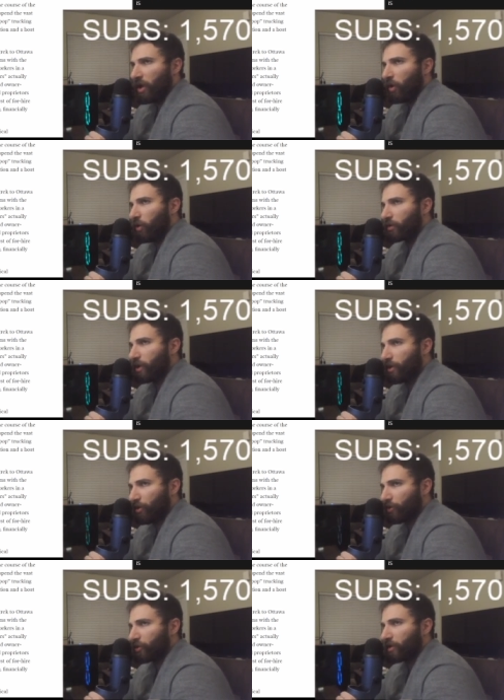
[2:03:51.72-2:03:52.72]
only
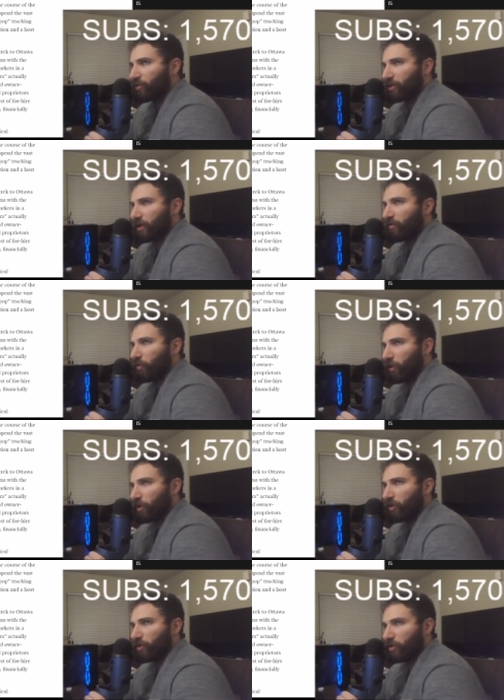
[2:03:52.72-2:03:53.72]
13% of
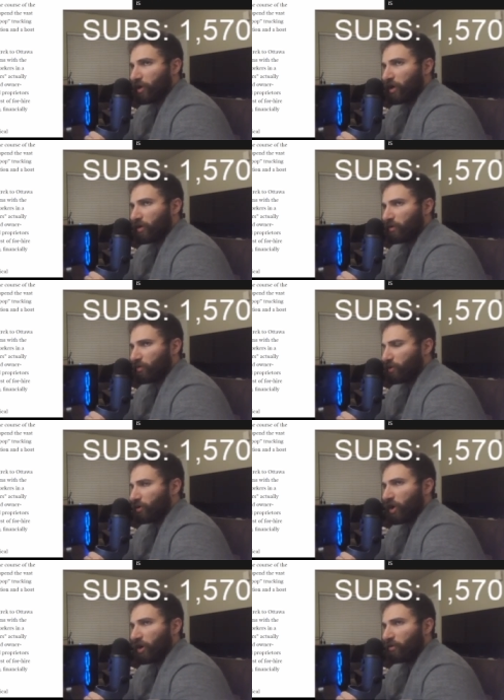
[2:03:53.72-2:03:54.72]
workers are would be
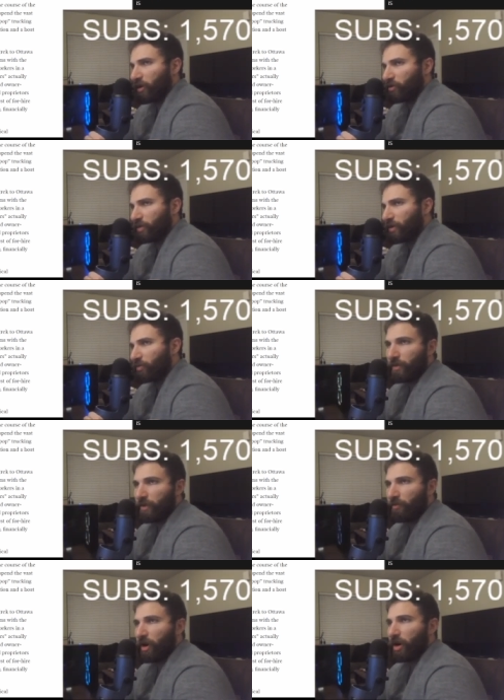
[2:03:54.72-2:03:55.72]
hired by those people.
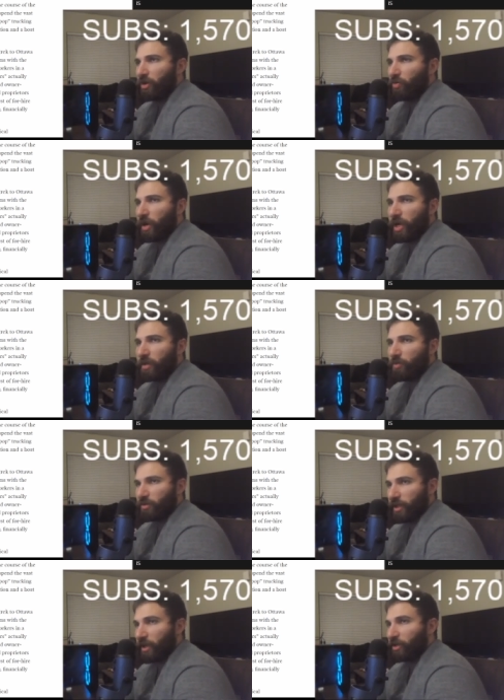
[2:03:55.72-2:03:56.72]
Far and away,
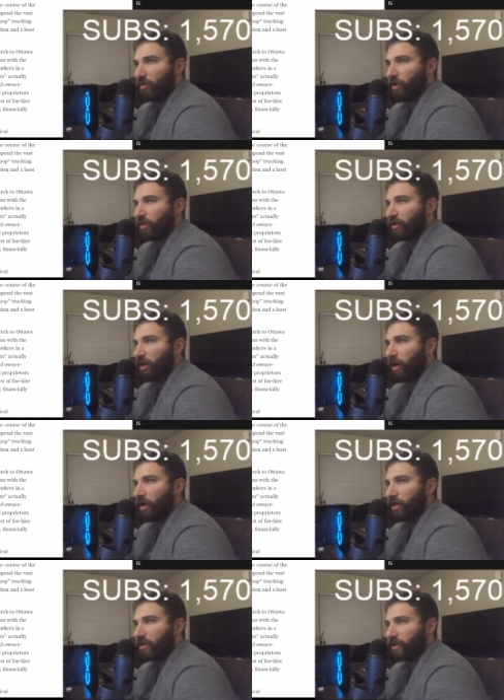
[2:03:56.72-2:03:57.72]
most likely to break the law
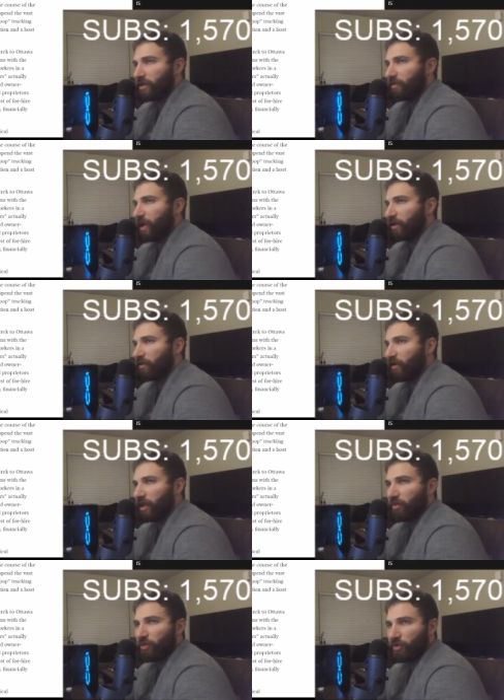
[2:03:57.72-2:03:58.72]
and systematically
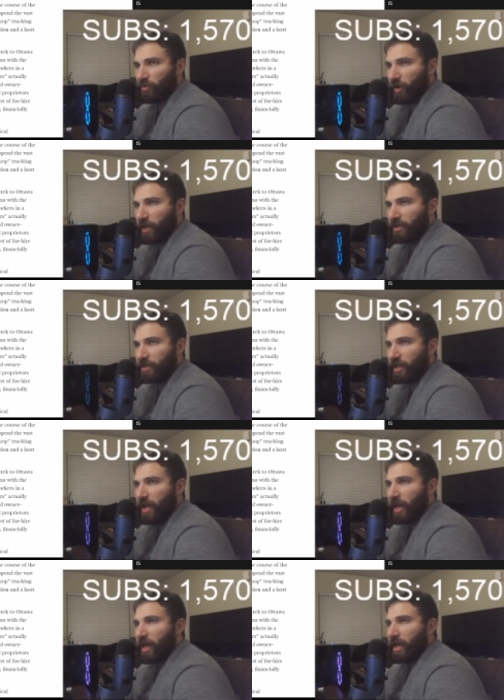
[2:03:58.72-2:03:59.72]
violate workers' rights
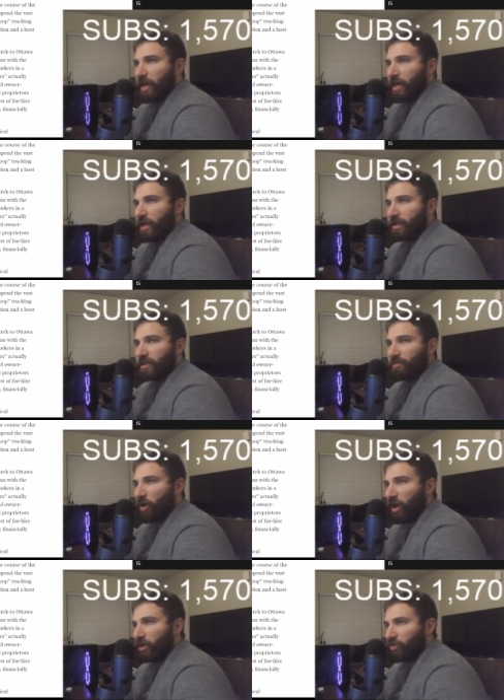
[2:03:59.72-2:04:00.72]
is
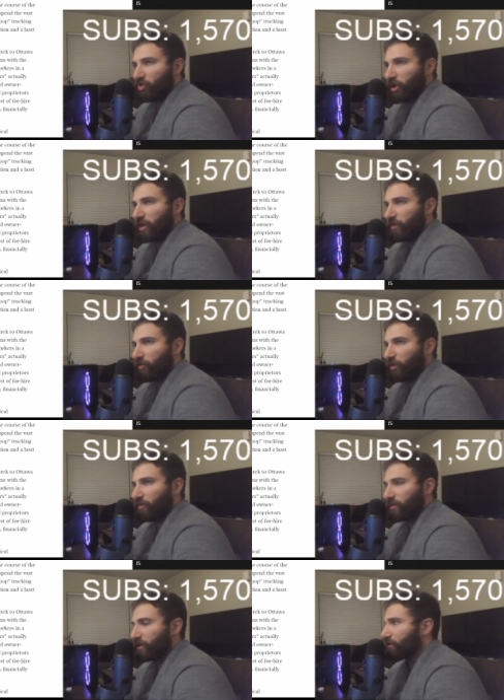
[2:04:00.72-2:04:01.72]
small trucking
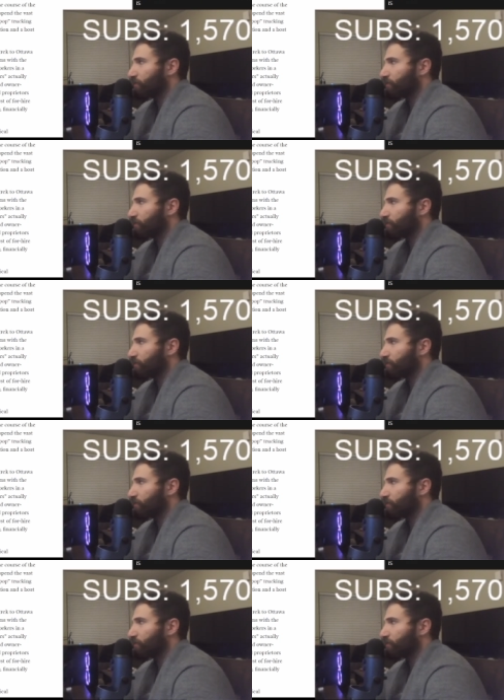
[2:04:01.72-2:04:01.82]
firms.